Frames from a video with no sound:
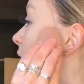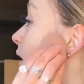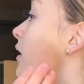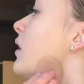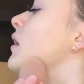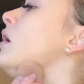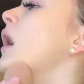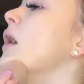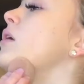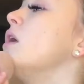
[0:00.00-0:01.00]
Like,
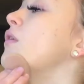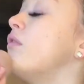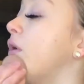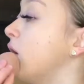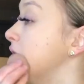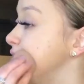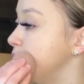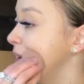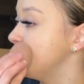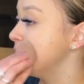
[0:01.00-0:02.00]
I could give a
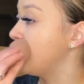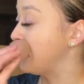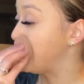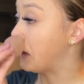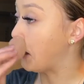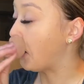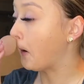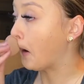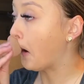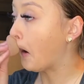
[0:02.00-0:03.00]
speech about this shit.